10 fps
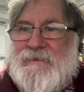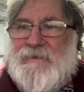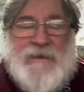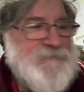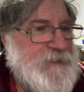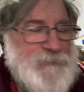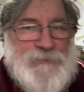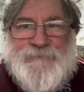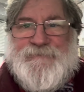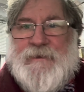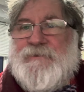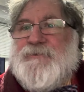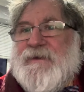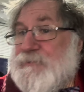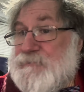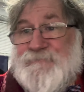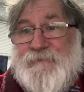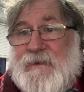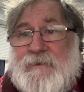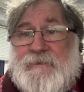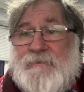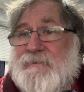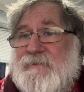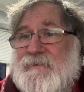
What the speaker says: And if they all fail, they all fail.